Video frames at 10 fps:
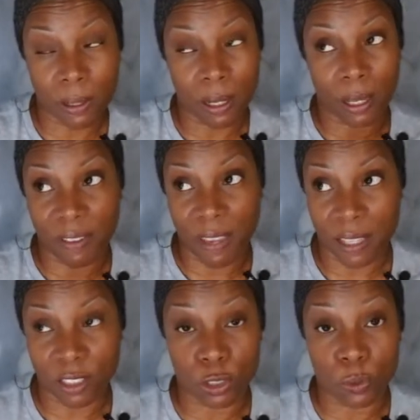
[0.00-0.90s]
I've had
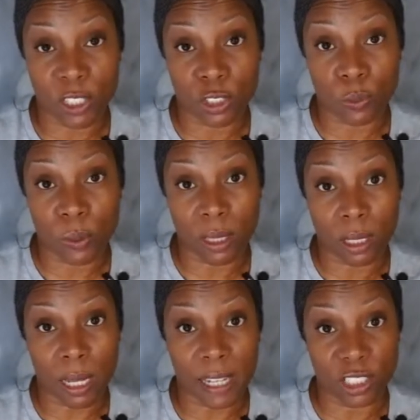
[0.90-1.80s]
situations where the
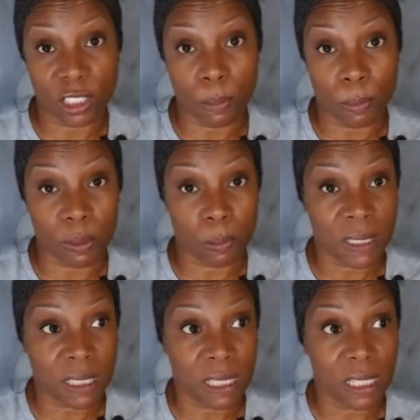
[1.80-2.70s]
lodging number was
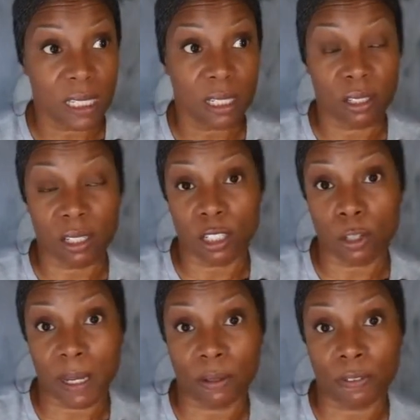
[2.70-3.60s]
busy, couldn't get
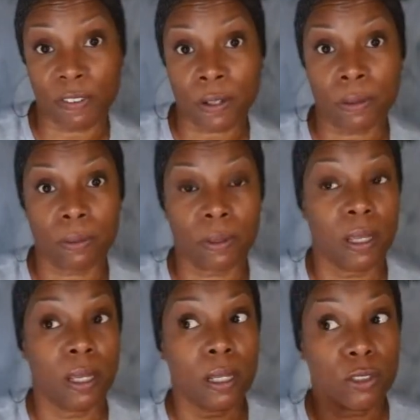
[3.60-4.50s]
nobody on the phone.
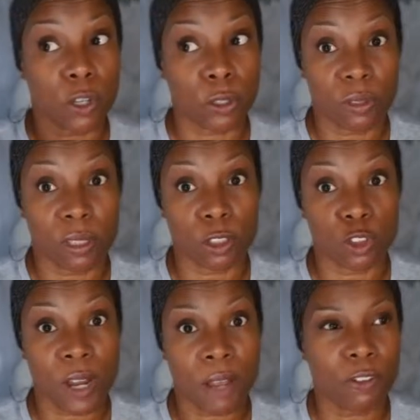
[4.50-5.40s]
Talked to another
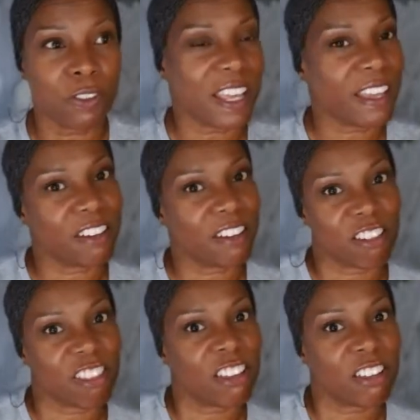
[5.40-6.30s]
traveler, they had
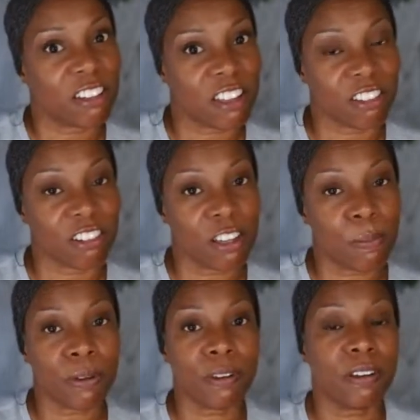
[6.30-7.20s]
another
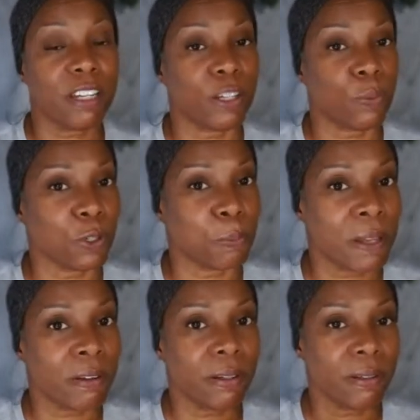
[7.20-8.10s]
number, it worked
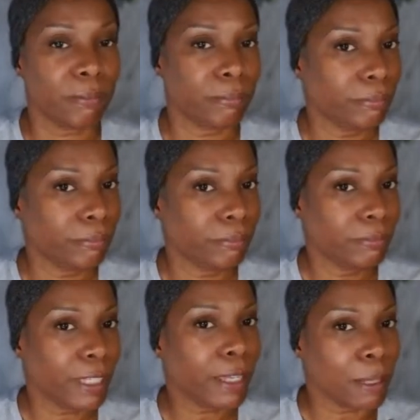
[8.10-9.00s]
better.
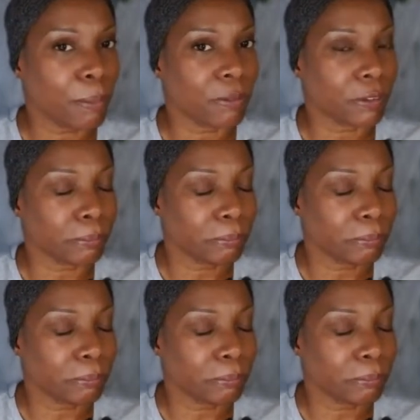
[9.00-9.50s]
I got no room.